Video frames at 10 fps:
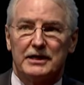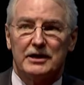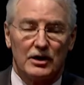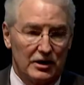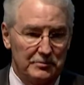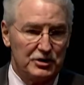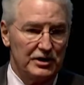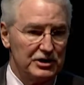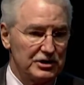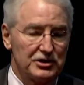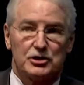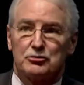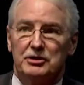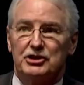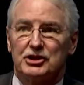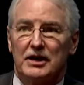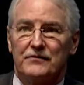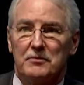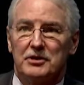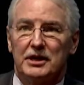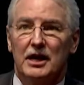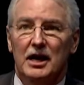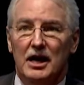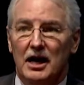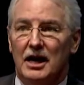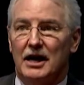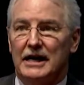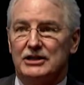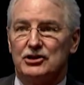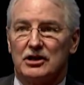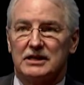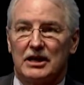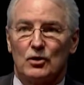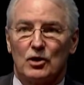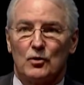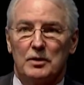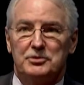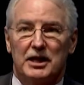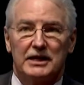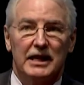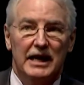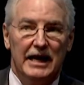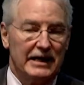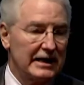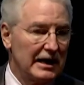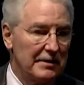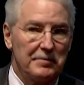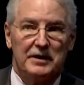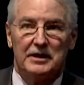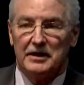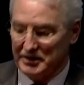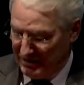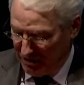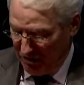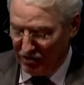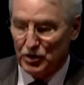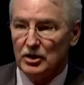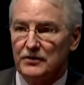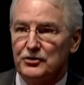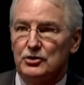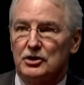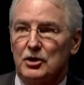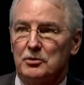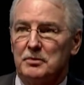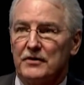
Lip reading: this is just a screenshot from the ACR.org website, and again, I encourage all of you to go and make